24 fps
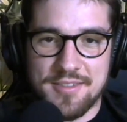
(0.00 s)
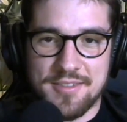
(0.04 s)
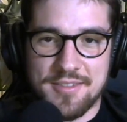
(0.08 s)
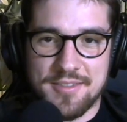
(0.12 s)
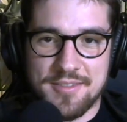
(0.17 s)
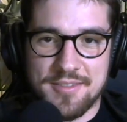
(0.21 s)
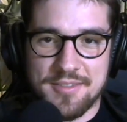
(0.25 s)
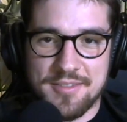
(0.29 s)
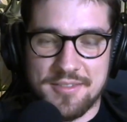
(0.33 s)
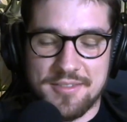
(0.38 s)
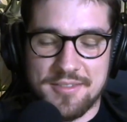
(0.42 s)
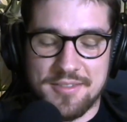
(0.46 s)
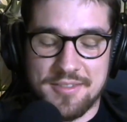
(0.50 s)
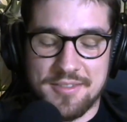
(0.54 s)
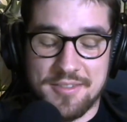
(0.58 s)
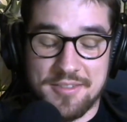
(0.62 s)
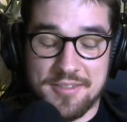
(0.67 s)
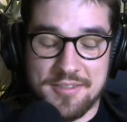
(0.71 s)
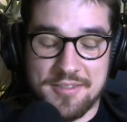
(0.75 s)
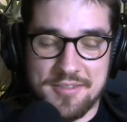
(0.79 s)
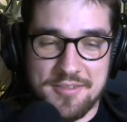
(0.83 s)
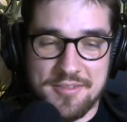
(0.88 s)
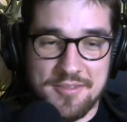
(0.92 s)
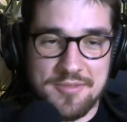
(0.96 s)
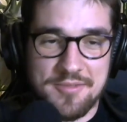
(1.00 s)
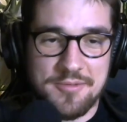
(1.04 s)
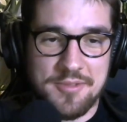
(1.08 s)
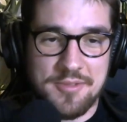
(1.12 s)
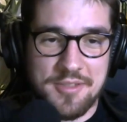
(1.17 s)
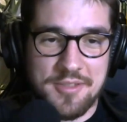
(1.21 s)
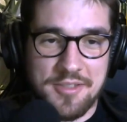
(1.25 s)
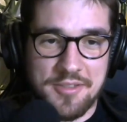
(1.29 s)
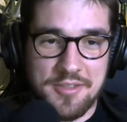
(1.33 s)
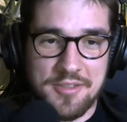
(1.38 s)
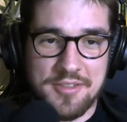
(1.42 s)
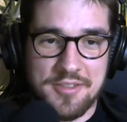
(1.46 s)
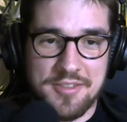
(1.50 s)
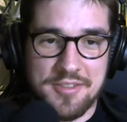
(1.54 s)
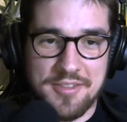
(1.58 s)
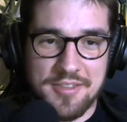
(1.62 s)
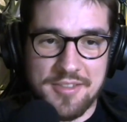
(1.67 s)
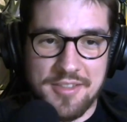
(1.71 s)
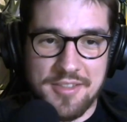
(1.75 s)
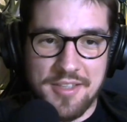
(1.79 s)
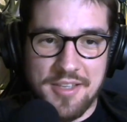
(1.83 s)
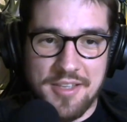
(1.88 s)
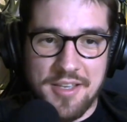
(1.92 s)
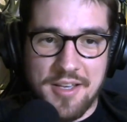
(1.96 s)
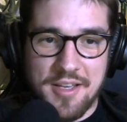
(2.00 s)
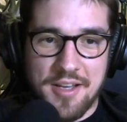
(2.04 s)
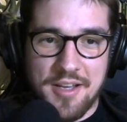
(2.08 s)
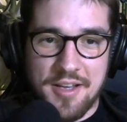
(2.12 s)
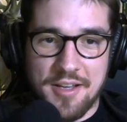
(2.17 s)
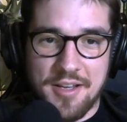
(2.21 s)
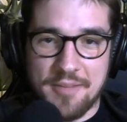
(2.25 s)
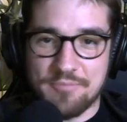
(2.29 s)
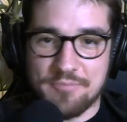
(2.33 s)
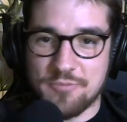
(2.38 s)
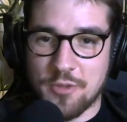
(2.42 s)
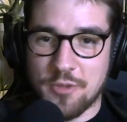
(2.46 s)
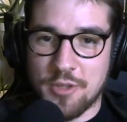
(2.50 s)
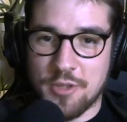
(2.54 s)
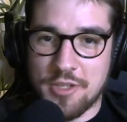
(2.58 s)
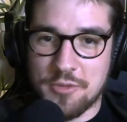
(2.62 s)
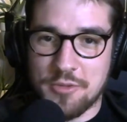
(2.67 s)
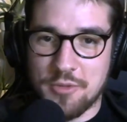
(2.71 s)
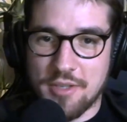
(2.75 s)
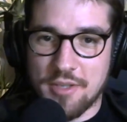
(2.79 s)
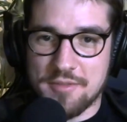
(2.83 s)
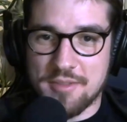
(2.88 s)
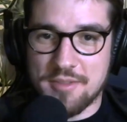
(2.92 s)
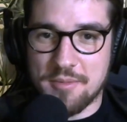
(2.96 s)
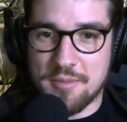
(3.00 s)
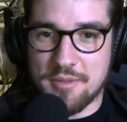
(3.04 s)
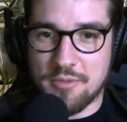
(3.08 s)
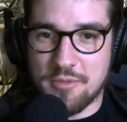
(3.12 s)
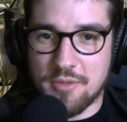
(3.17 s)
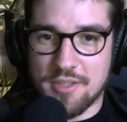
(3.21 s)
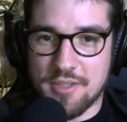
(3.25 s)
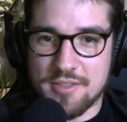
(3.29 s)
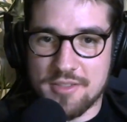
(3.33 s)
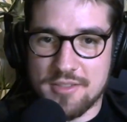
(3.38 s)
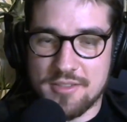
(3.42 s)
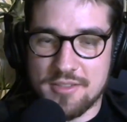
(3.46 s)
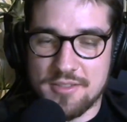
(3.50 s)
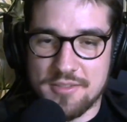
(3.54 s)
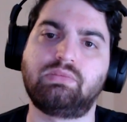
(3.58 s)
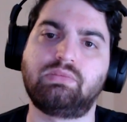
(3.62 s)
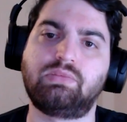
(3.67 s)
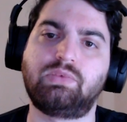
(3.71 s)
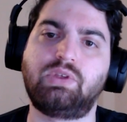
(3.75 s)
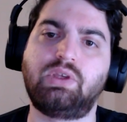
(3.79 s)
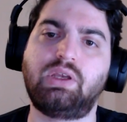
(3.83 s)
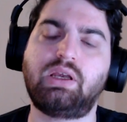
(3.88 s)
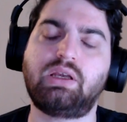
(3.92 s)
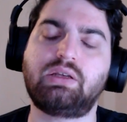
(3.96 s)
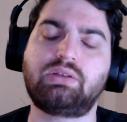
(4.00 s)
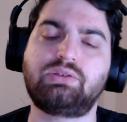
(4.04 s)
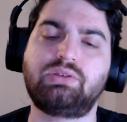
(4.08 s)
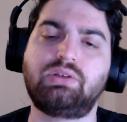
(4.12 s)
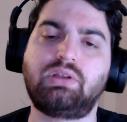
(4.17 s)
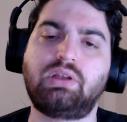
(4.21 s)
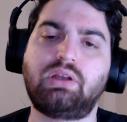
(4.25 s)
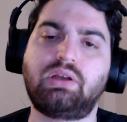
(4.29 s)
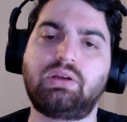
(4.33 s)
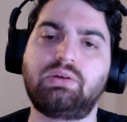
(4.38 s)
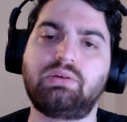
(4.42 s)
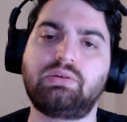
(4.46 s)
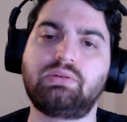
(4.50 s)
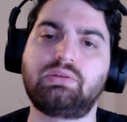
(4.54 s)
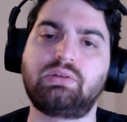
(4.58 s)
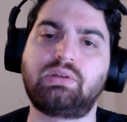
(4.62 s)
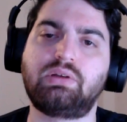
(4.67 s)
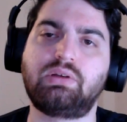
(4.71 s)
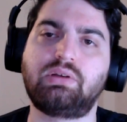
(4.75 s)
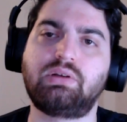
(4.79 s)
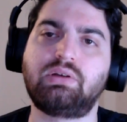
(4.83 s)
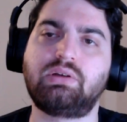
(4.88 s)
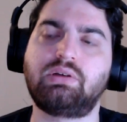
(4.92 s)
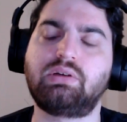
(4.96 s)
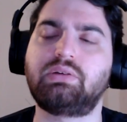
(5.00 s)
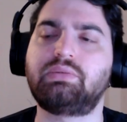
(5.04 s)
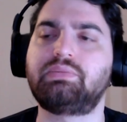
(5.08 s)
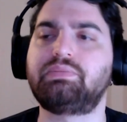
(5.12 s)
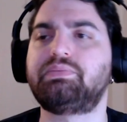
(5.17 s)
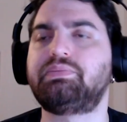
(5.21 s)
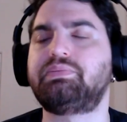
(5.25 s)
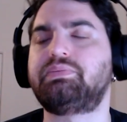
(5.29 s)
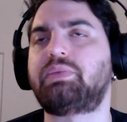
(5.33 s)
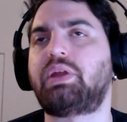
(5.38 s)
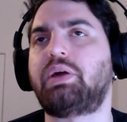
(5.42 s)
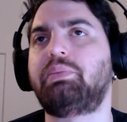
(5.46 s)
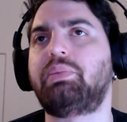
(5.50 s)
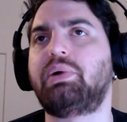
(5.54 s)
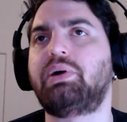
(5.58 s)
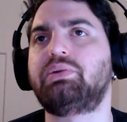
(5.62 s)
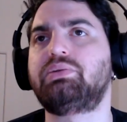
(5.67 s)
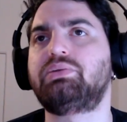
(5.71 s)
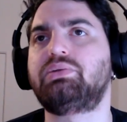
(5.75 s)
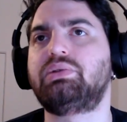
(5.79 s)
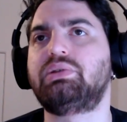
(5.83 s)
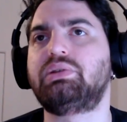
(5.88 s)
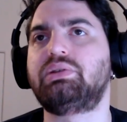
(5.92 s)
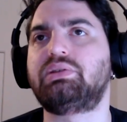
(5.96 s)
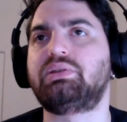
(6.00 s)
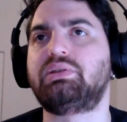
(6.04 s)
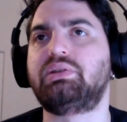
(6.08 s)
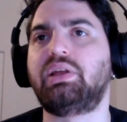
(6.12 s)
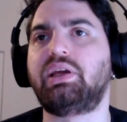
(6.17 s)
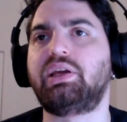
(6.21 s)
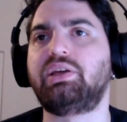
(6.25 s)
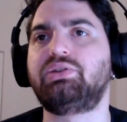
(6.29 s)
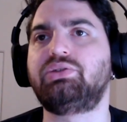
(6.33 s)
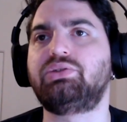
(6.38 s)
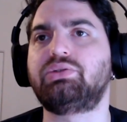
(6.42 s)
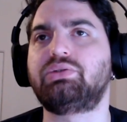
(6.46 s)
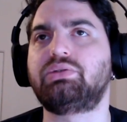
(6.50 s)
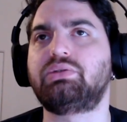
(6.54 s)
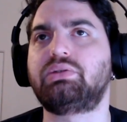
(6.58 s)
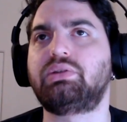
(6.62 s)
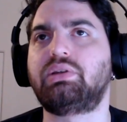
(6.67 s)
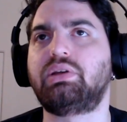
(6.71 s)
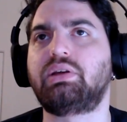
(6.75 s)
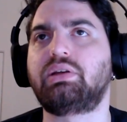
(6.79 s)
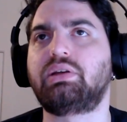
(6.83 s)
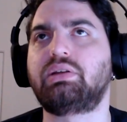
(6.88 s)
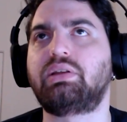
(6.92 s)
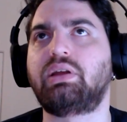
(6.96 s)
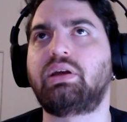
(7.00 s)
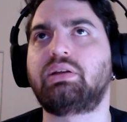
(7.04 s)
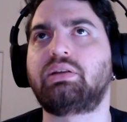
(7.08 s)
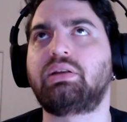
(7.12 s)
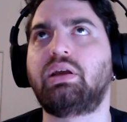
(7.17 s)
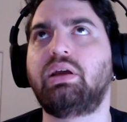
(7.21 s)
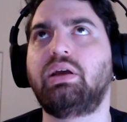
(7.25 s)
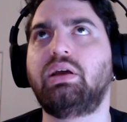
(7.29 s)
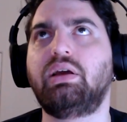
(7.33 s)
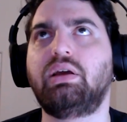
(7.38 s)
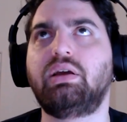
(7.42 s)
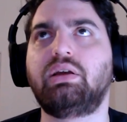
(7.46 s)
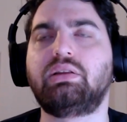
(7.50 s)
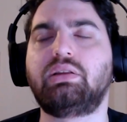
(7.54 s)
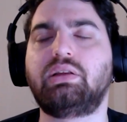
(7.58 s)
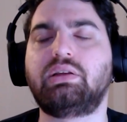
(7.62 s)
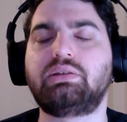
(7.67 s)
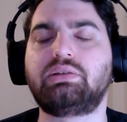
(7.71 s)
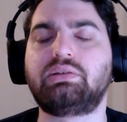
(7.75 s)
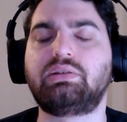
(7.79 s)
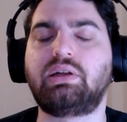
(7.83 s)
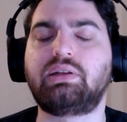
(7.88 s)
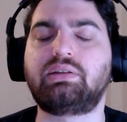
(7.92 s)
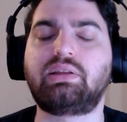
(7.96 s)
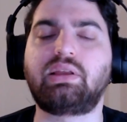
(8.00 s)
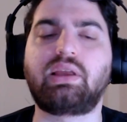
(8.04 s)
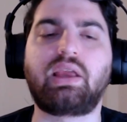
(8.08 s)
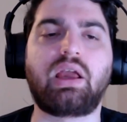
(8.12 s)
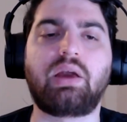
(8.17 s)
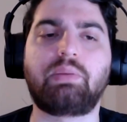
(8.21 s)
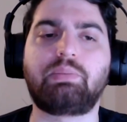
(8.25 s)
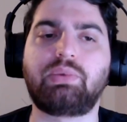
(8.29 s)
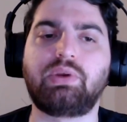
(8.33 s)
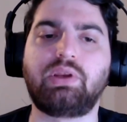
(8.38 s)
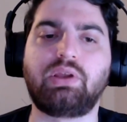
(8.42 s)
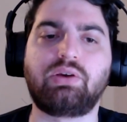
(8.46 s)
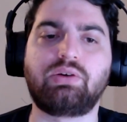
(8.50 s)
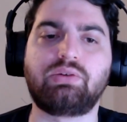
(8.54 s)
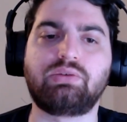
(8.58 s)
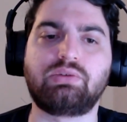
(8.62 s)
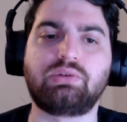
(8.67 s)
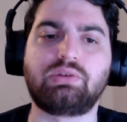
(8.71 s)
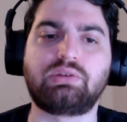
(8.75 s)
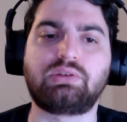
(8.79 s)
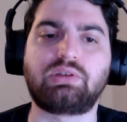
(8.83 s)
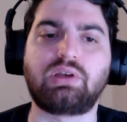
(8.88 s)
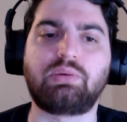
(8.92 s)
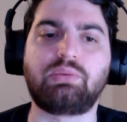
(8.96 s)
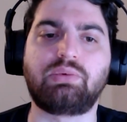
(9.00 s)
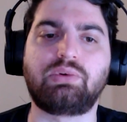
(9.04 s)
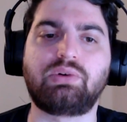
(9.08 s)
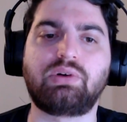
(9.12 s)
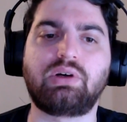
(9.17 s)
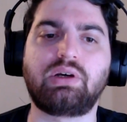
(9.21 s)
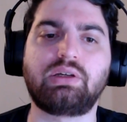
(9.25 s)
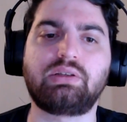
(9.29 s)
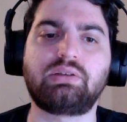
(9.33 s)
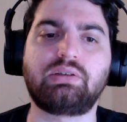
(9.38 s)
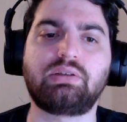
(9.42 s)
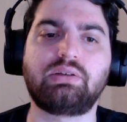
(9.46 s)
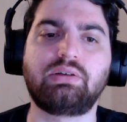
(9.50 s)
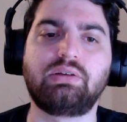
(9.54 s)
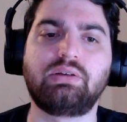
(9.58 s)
Yeah, yeah, it's quite a lot. Anna, do you have something to ask? Yeah, actually, the about this nature thing, that there's nothing happening on the summer, right?